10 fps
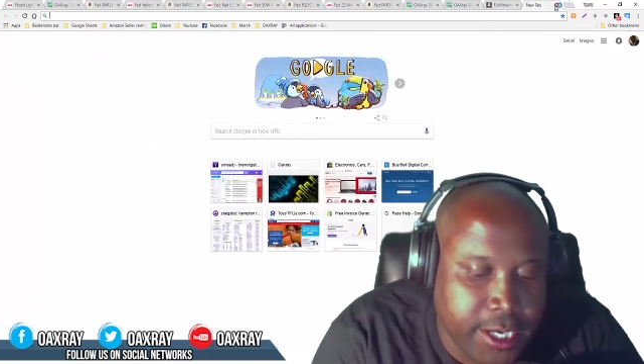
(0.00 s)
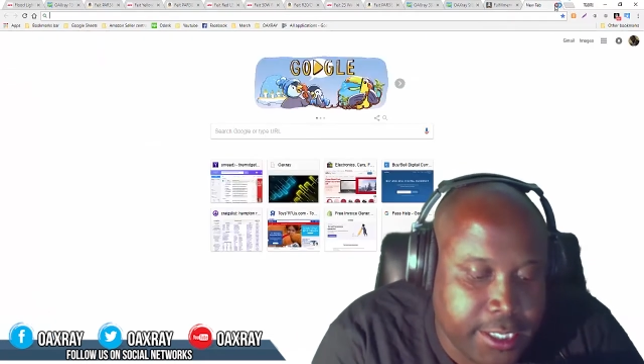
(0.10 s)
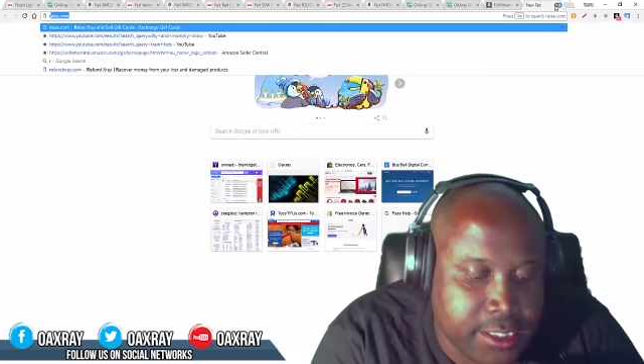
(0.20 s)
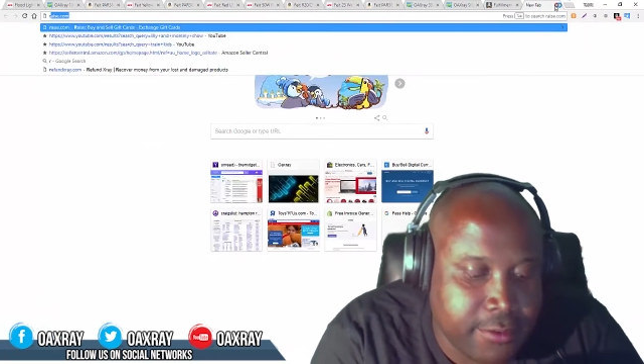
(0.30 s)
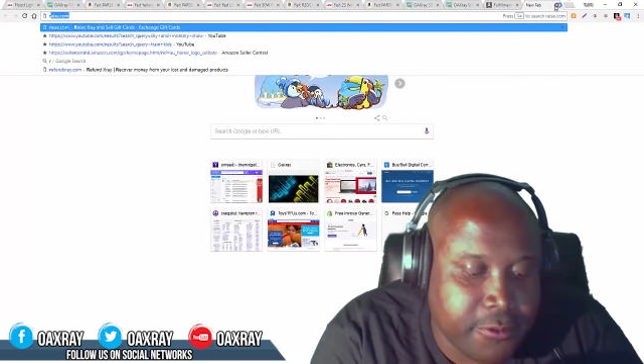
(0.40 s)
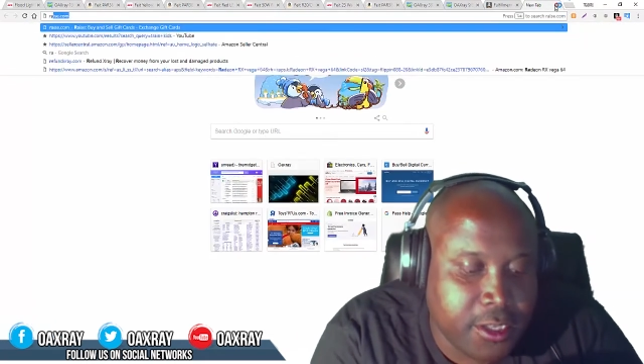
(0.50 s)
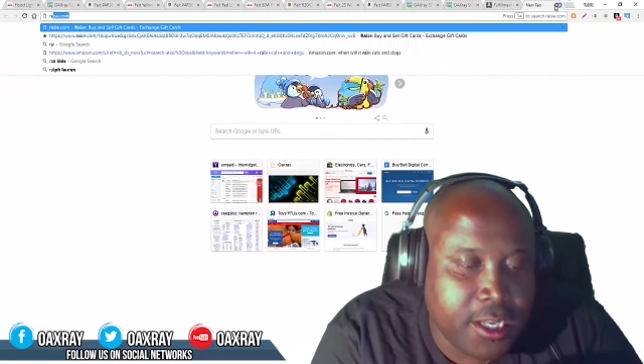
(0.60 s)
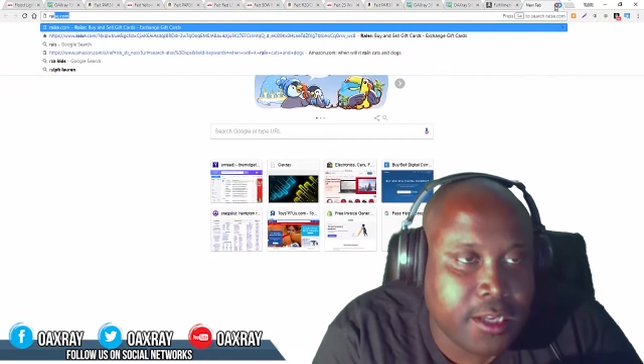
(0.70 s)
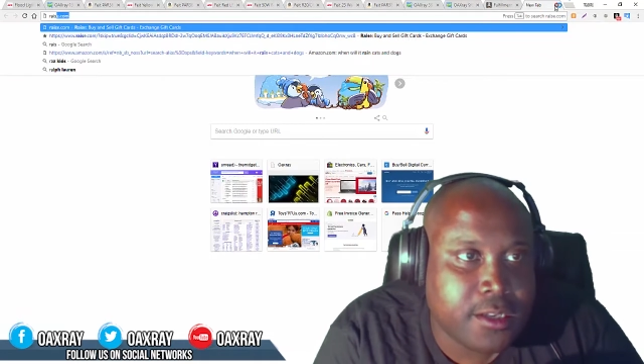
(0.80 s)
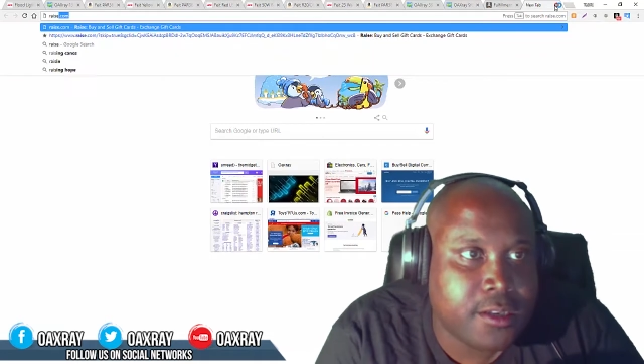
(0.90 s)
Raise if we'd
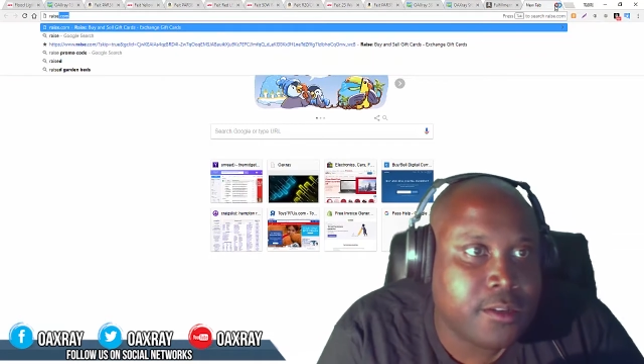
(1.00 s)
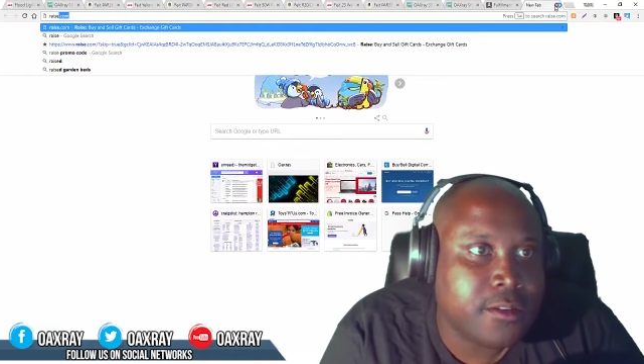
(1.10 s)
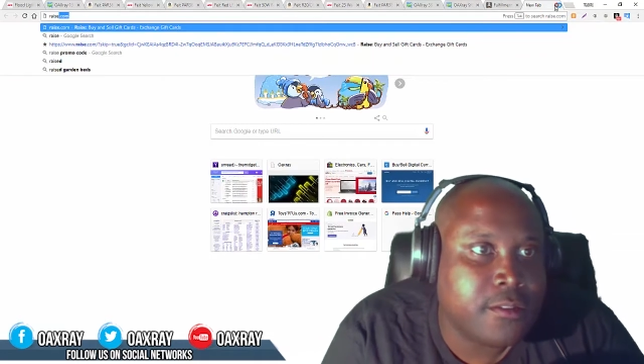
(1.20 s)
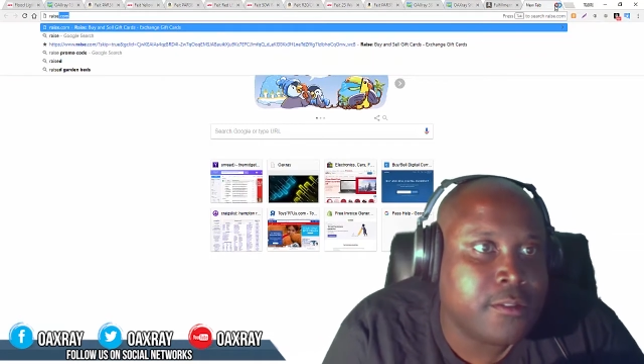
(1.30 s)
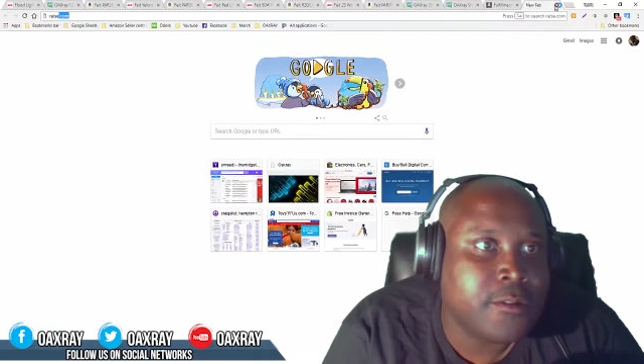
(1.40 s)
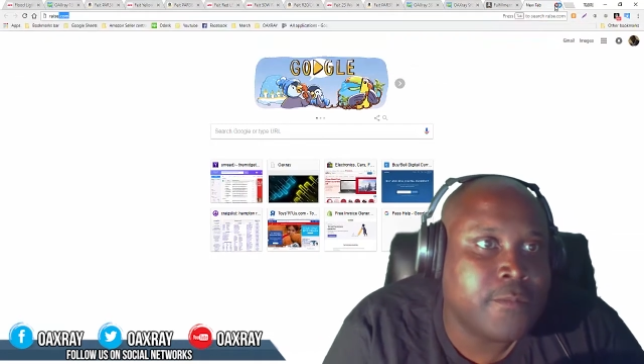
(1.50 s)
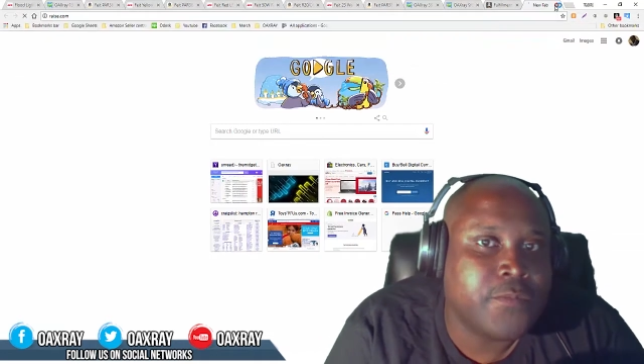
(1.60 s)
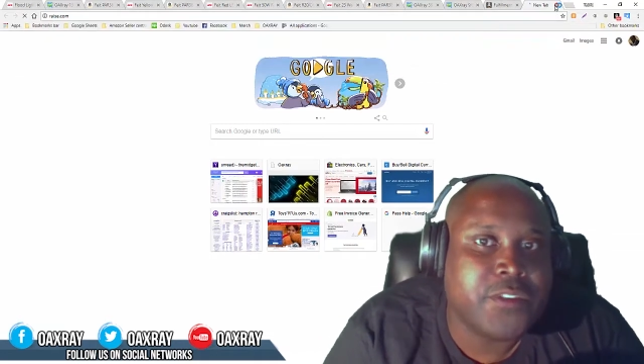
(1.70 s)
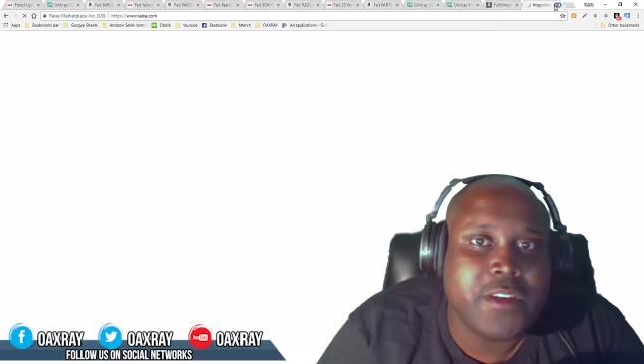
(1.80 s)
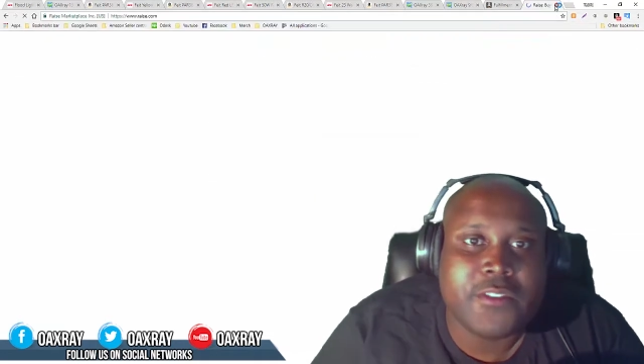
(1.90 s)
like,
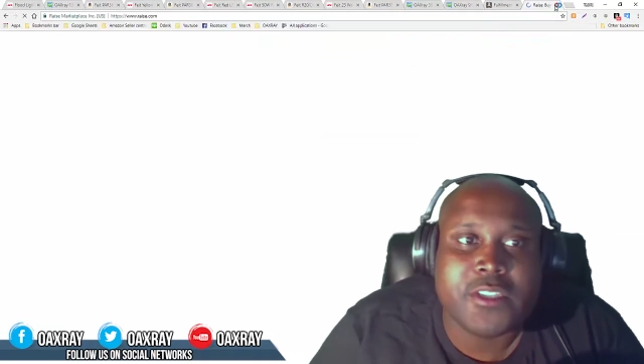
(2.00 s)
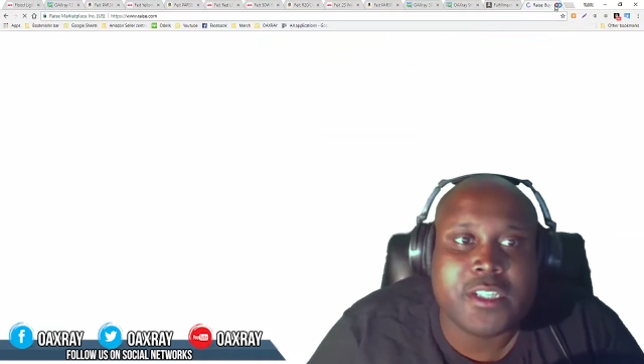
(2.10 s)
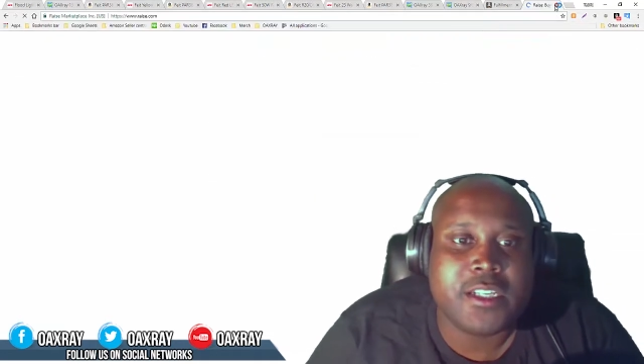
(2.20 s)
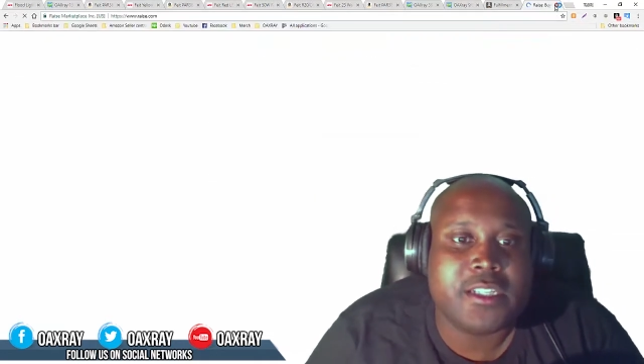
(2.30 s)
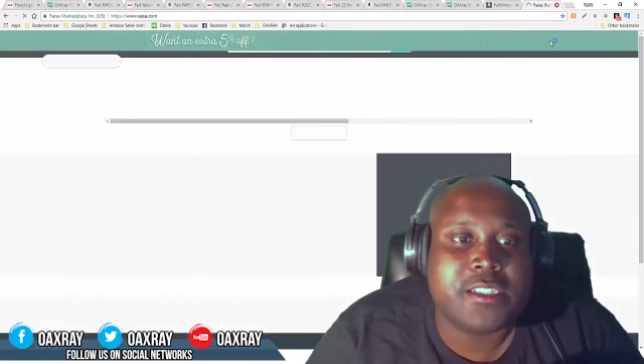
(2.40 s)
see if there's